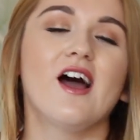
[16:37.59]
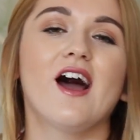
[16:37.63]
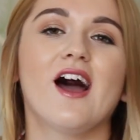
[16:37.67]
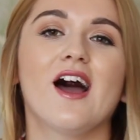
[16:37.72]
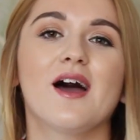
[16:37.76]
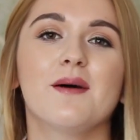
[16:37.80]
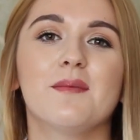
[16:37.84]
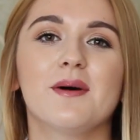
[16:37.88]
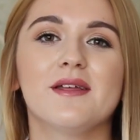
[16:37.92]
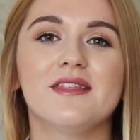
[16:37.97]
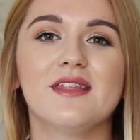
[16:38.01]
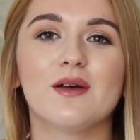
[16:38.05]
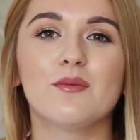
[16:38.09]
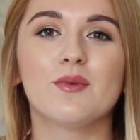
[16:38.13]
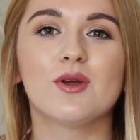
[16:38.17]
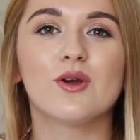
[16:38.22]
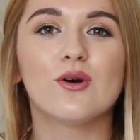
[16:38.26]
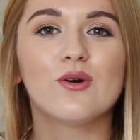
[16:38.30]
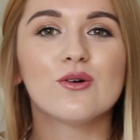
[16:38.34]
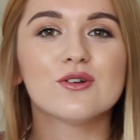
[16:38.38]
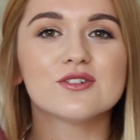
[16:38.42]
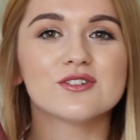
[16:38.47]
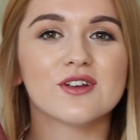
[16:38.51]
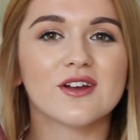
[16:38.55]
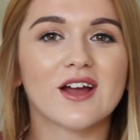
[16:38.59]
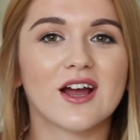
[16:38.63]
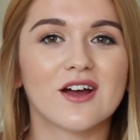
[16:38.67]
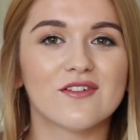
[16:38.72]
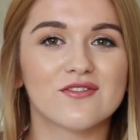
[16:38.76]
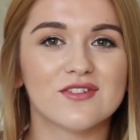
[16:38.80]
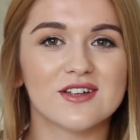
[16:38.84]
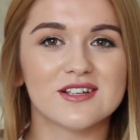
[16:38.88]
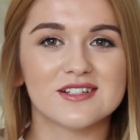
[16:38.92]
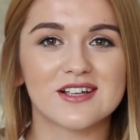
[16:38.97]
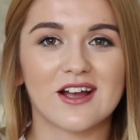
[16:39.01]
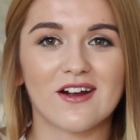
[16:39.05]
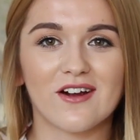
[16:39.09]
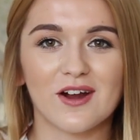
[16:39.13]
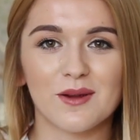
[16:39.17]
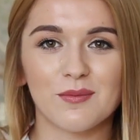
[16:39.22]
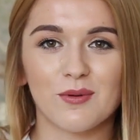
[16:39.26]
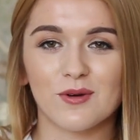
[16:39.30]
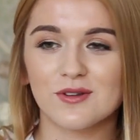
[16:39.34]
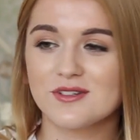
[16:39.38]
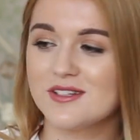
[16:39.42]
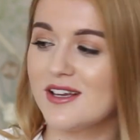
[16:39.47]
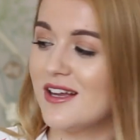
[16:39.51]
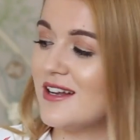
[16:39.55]
And then we also have these Harry
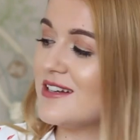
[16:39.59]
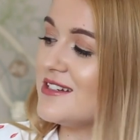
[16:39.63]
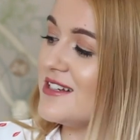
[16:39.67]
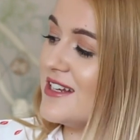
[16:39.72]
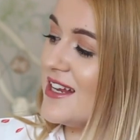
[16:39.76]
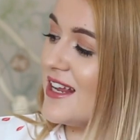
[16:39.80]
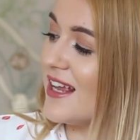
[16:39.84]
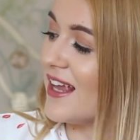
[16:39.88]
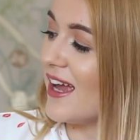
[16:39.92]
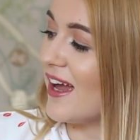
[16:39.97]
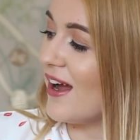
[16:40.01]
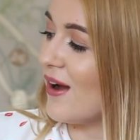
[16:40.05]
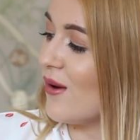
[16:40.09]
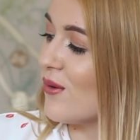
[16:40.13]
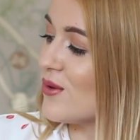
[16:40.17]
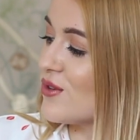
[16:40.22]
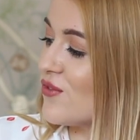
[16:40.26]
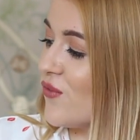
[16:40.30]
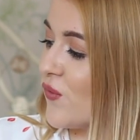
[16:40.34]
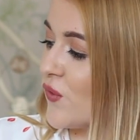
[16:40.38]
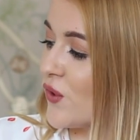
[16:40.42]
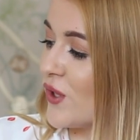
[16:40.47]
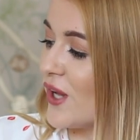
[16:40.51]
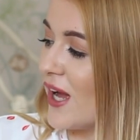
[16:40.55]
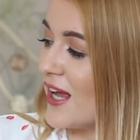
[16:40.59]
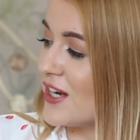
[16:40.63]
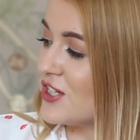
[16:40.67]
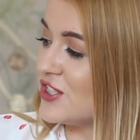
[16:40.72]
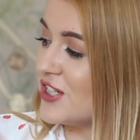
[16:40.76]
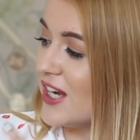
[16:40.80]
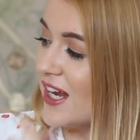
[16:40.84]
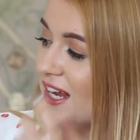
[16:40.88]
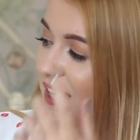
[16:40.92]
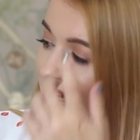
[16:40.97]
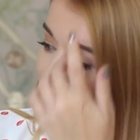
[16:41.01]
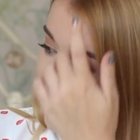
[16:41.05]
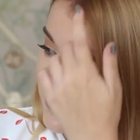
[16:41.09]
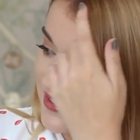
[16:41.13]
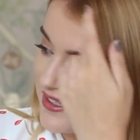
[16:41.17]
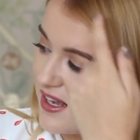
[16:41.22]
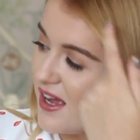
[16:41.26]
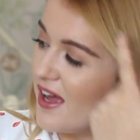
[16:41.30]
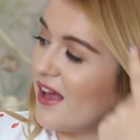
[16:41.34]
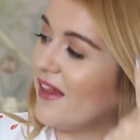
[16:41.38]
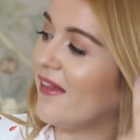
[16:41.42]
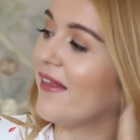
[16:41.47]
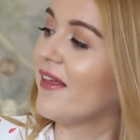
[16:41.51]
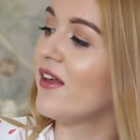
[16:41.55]
Potter decals for gadgets.
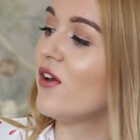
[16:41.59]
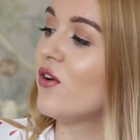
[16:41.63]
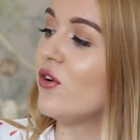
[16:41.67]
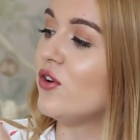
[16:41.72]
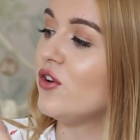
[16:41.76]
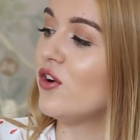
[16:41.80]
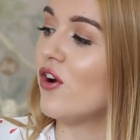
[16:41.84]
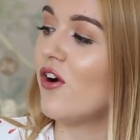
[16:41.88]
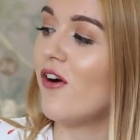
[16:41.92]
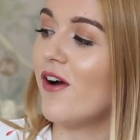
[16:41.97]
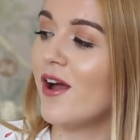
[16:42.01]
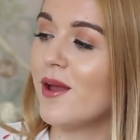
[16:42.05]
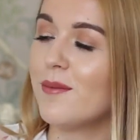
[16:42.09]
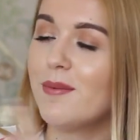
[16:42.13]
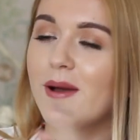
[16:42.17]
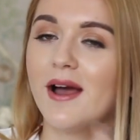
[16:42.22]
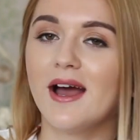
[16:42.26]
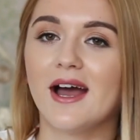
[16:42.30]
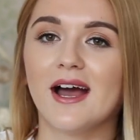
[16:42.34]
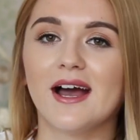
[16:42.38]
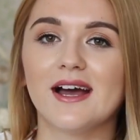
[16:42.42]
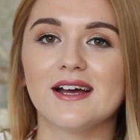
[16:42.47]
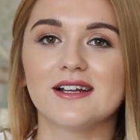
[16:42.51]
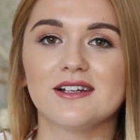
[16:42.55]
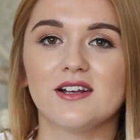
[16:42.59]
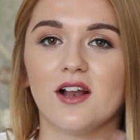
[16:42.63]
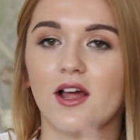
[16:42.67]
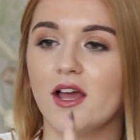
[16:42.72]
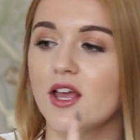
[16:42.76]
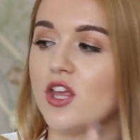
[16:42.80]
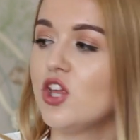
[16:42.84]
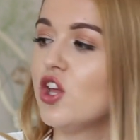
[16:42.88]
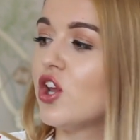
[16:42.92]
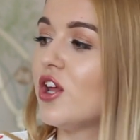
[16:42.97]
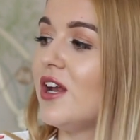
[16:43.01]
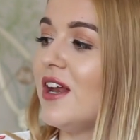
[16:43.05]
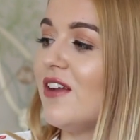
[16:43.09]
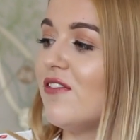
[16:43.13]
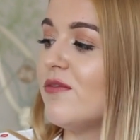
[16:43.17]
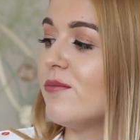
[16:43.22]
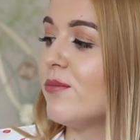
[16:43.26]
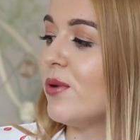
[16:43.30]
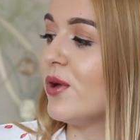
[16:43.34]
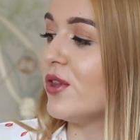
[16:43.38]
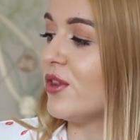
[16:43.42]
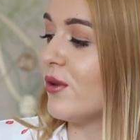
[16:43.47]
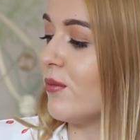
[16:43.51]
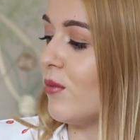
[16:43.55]
I think on your iPad, like you could
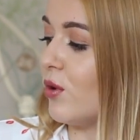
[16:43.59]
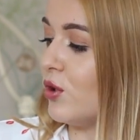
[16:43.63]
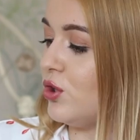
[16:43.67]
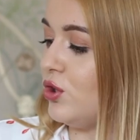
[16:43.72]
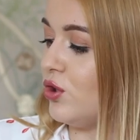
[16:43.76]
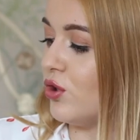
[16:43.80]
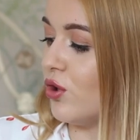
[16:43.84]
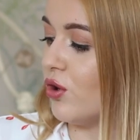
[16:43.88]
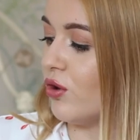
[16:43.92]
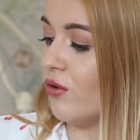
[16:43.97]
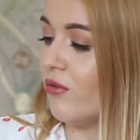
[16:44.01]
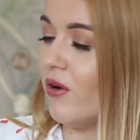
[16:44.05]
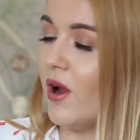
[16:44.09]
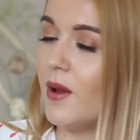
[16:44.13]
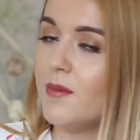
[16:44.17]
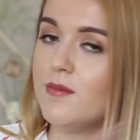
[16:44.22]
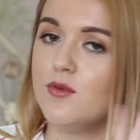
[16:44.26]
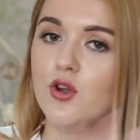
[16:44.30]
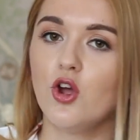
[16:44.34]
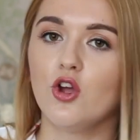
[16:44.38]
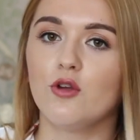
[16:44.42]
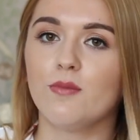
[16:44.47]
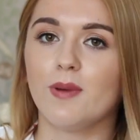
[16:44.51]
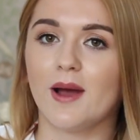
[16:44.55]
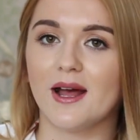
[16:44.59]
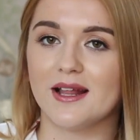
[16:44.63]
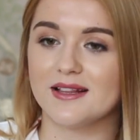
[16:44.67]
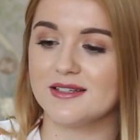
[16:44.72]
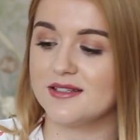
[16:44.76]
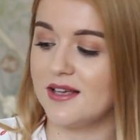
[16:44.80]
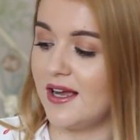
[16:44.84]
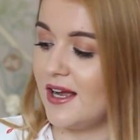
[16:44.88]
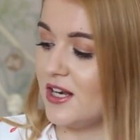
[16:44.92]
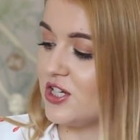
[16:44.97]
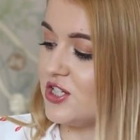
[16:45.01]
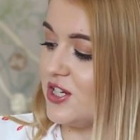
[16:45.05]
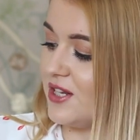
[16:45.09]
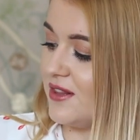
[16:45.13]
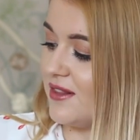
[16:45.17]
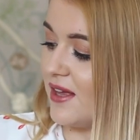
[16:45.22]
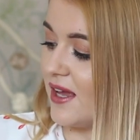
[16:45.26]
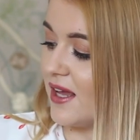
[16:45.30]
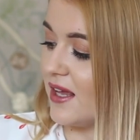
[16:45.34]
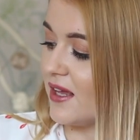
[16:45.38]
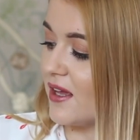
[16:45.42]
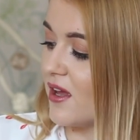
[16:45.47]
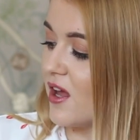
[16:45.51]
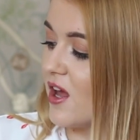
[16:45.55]
even put them on your notepads, I actually
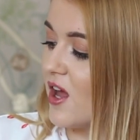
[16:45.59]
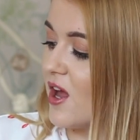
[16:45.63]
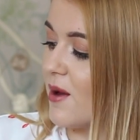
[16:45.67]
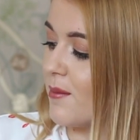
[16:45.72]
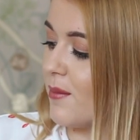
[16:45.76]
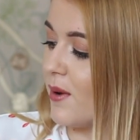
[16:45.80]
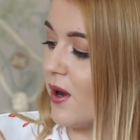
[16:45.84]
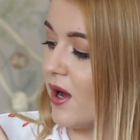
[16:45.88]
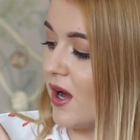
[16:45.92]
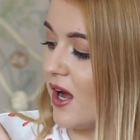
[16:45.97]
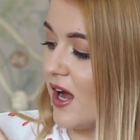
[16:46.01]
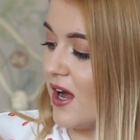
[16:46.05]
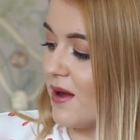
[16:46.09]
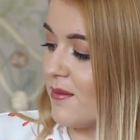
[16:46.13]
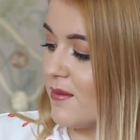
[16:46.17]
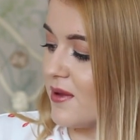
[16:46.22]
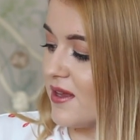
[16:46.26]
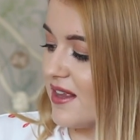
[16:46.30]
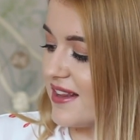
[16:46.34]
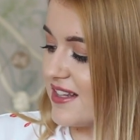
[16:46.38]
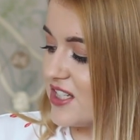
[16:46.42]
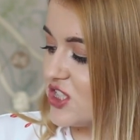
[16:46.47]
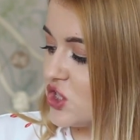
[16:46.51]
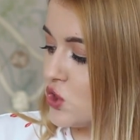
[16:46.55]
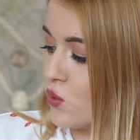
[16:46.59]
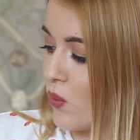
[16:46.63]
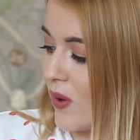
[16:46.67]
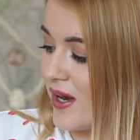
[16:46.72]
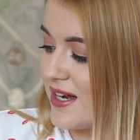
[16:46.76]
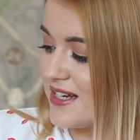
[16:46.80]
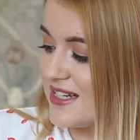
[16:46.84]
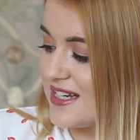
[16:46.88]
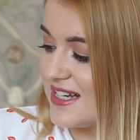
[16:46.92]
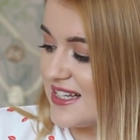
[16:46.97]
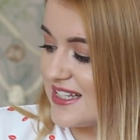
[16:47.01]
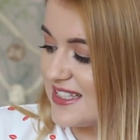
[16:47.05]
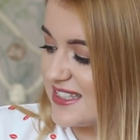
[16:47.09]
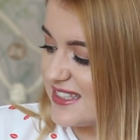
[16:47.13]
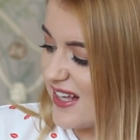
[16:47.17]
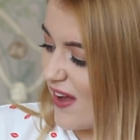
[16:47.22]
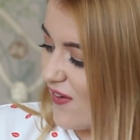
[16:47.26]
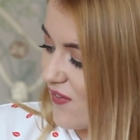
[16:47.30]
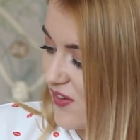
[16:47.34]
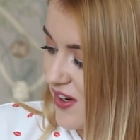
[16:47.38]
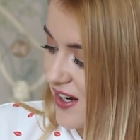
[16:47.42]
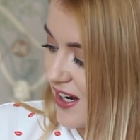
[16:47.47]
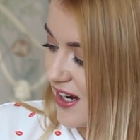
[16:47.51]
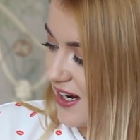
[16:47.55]
think. But yeah, there's
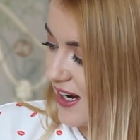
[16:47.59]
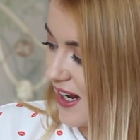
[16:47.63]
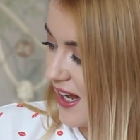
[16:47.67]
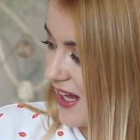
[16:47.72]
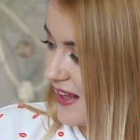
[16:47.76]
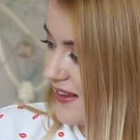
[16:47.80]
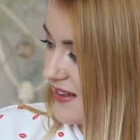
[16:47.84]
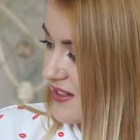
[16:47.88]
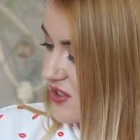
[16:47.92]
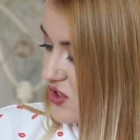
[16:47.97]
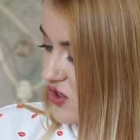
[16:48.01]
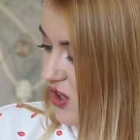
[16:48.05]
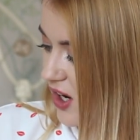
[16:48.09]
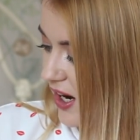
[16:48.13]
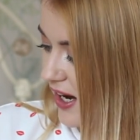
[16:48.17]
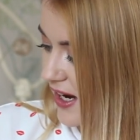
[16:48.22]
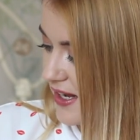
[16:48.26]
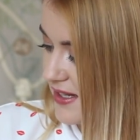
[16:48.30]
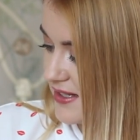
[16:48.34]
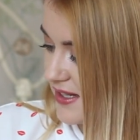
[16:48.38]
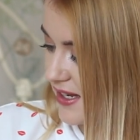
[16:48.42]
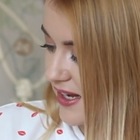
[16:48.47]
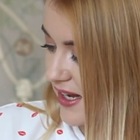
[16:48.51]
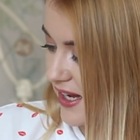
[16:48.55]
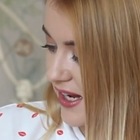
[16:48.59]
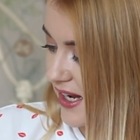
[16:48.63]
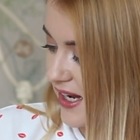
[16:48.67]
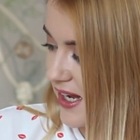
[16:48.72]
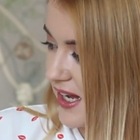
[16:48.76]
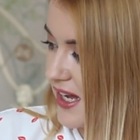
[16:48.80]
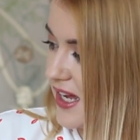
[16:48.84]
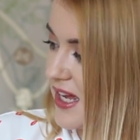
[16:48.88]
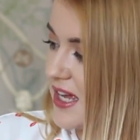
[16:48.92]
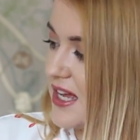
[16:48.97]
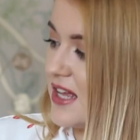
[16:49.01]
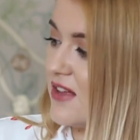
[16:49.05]
27 in here. That's crazy.